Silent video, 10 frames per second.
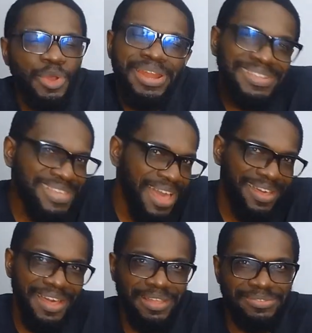you're an
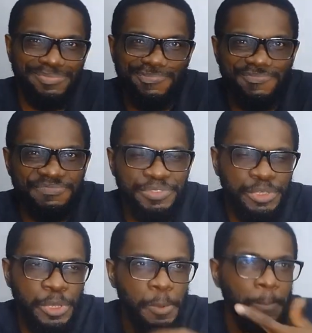attacker,
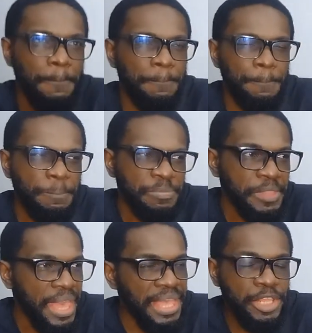you know.
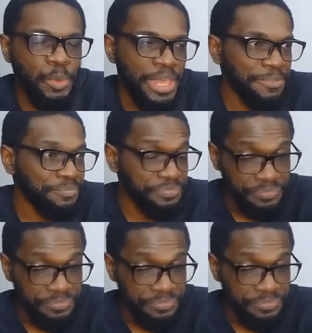Anyway.